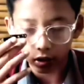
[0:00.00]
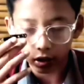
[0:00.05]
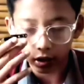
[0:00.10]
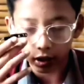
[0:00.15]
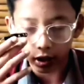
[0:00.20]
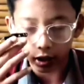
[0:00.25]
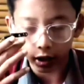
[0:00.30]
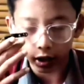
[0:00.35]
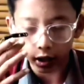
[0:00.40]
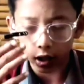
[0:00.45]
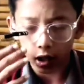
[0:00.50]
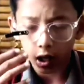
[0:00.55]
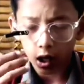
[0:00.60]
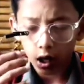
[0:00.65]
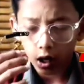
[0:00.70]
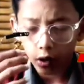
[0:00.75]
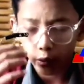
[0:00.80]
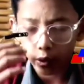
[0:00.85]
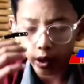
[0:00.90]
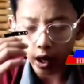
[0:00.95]
will detect that
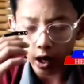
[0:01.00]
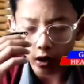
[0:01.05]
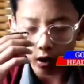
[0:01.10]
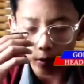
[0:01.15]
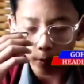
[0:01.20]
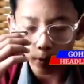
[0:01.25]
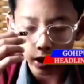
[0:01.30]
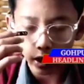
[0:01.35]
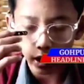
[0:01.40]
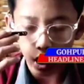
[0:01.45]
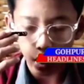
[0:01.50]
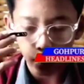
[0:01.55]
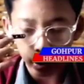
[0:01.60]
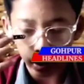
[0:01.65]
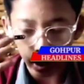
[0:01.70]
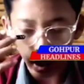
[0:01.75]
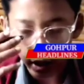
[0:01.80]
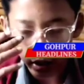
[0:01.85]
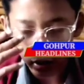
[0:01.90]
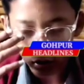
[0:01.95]
we are opening our
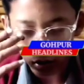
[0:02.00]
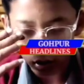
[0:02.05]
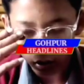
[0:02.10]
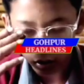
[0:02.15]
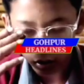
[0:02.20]
eyes or